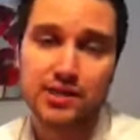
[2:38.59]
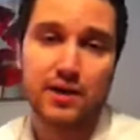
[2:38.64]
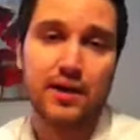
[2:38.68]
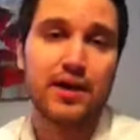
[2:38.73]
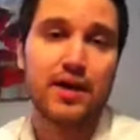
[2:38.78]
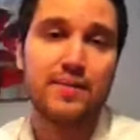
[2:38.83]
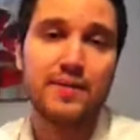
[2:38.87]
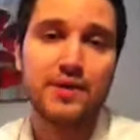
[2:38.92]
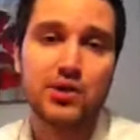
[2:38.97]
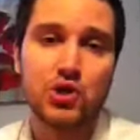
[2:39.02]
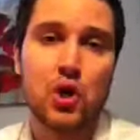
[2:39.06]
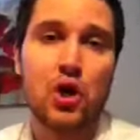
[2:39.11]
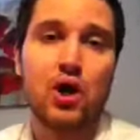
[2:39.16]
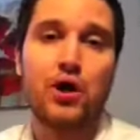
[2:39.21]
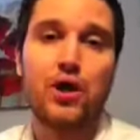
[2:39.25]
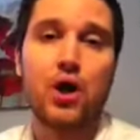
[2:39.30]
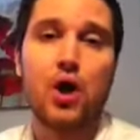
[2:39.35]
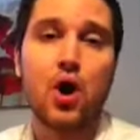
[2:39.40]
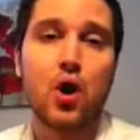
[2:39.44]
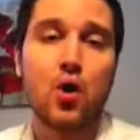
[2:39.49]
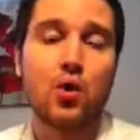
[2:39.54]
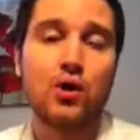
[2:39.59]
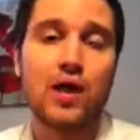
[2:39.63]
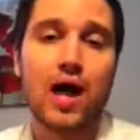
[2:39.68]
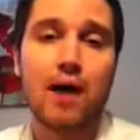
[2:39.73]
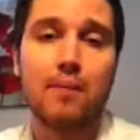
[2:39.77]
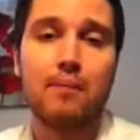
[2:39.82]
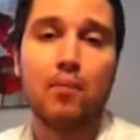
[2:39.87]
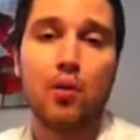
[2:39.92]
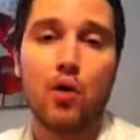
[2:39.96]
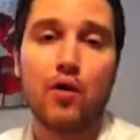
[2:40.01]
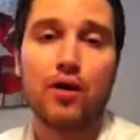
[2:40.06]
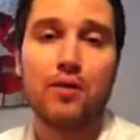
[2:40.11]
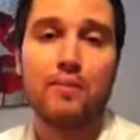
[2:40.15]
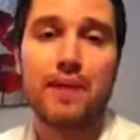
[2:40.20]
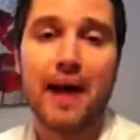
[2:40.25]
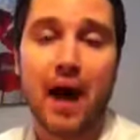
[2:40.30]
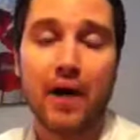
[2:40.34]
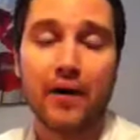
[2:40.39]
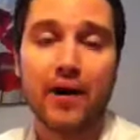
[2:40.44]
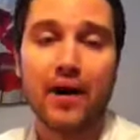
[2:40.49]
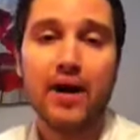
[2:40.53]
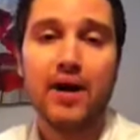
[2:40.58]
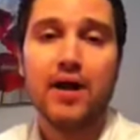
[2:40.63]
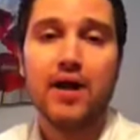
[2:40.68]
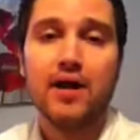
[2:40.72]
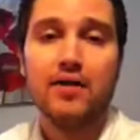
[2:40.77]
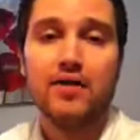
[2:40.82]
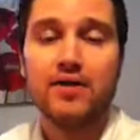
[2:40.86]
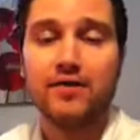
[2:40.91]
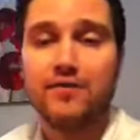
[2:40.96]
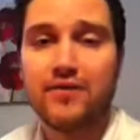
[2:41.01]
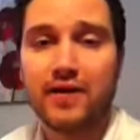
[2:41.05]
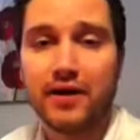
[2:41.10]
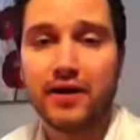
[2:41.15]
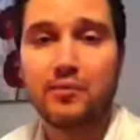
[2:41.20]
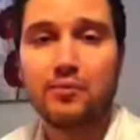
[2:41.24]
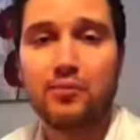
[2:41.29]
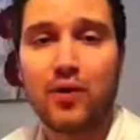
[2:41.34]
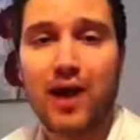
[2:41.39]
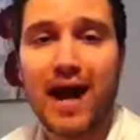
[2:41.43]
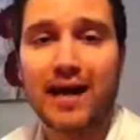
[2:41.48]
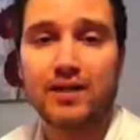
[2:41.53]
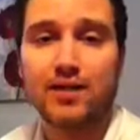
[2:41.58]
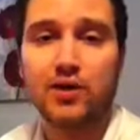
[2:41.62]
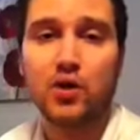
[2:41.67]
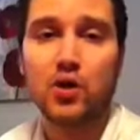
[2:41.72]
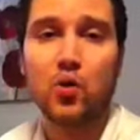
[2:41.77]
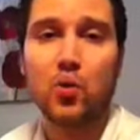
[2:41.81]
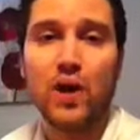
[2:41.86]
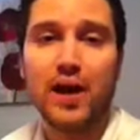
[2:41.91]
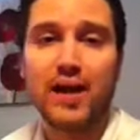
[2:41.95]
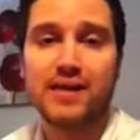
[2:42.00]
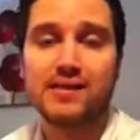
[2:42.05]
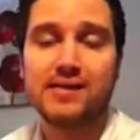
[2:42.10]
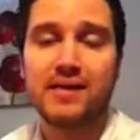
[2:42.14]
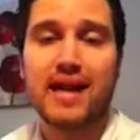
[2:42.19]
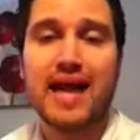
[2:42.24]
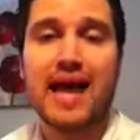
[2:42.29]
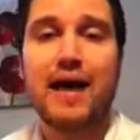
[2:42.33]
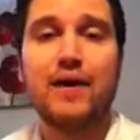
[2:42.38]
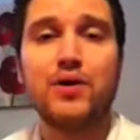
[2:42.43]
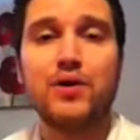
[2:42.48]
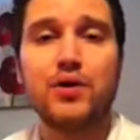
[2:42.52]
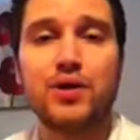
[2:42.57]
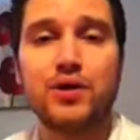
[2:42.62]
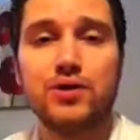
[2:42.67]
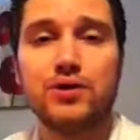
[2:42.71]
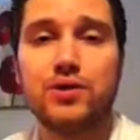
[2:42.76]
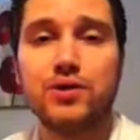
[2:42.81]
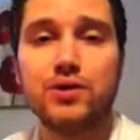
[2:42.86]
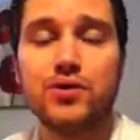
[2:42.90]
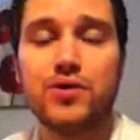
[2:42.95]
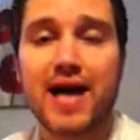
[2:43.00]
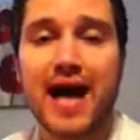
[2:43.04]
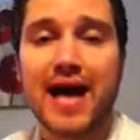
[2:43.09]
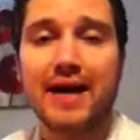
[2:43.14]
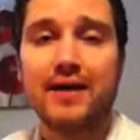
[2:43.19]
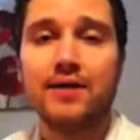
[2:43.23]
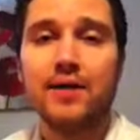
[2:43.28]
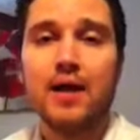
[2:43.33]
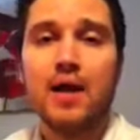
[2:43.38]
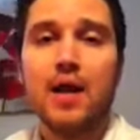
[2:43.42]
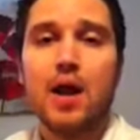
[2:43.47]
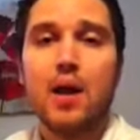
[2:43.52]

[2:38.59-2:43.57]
And I'm going to be talking a whole lot more about the very practical ways and how you can do that.